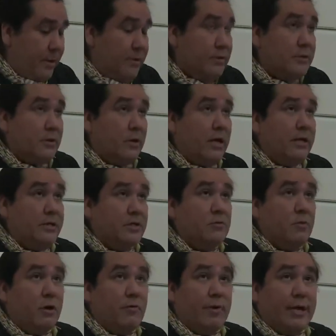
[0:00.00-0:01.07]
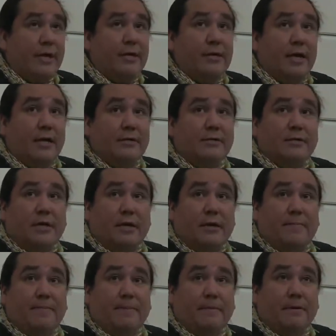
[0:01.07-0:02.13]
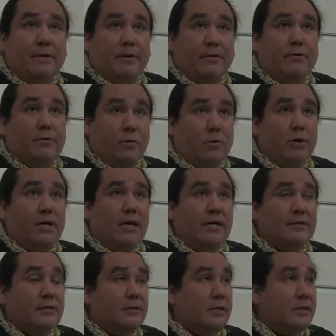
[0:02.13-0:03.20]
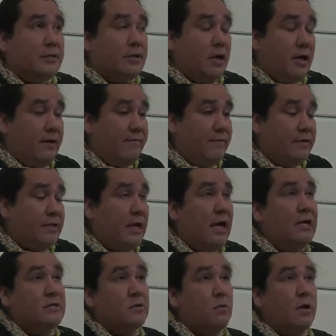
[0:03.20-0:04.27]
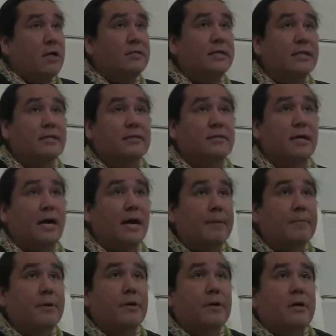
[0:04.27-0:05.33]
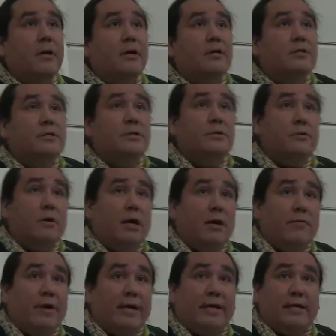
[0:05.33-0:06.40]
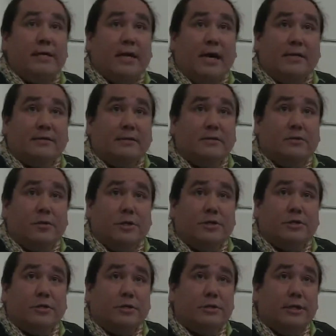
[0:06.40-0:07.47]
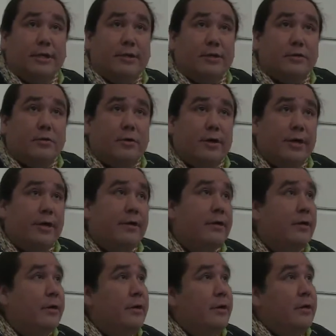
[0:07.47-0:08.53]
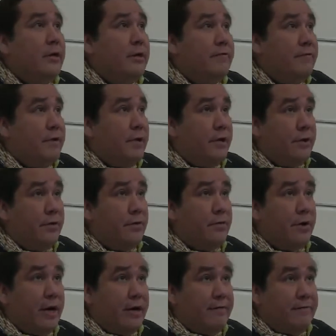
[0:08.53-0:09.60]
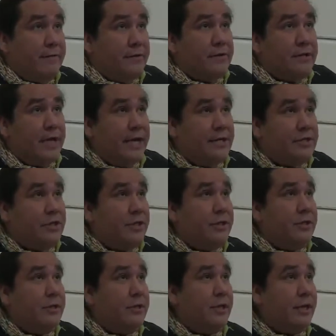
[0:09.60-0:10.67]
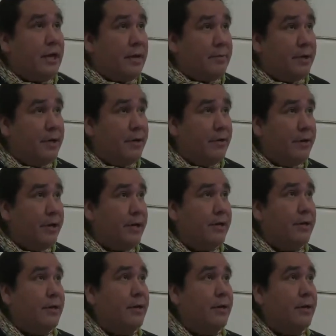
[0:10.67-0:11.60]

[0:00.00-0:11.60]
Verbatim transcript: So I just want to recognize, you know, the organizers of this conference. I also want to take the time to recognize the traditional territory of the New Credit First Nation that I'm here in.